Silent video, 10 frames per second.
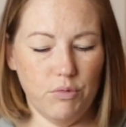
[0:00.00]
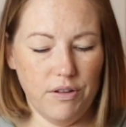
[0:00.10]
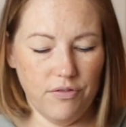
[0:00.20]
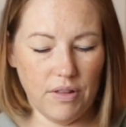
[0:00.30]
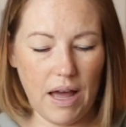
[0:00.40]

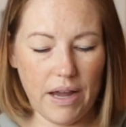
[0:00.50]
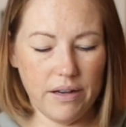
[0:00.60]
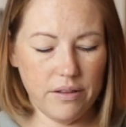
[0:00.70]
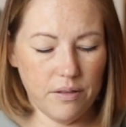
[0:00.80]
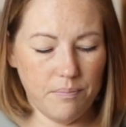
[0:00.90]
We've
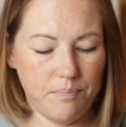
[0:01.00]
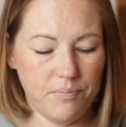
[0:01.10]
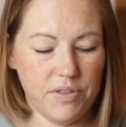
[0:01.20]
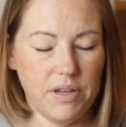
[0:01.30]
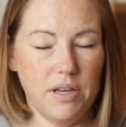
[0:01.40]
lined the,
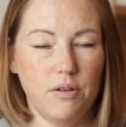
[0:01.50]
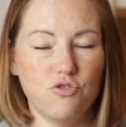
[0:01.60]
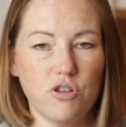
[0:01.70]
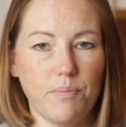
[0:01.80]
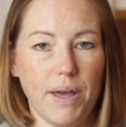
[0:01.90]
the
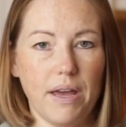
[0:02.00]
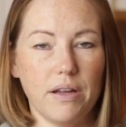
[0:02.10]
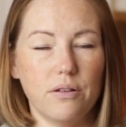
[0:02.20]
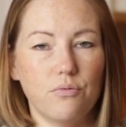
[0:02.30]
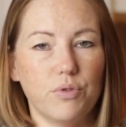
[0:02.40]
drip
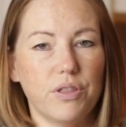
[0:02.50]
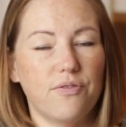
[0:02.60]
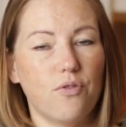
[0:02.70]
pan with